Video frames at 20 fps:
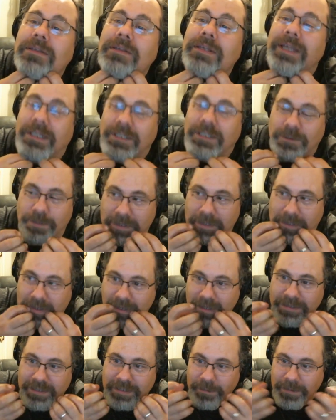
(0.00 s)
it's
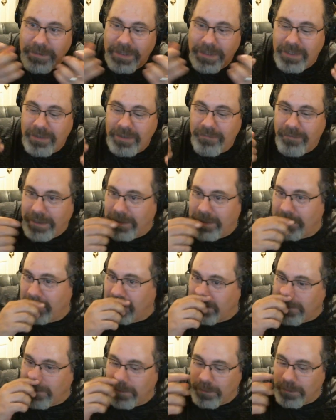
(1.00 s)
because I'm getting ready
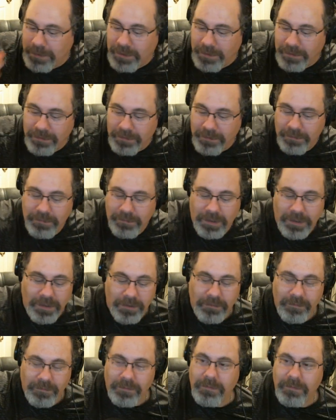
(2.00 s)
to do
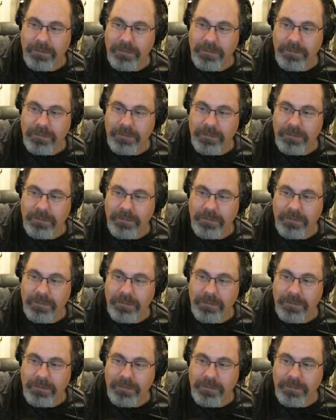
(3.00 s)
another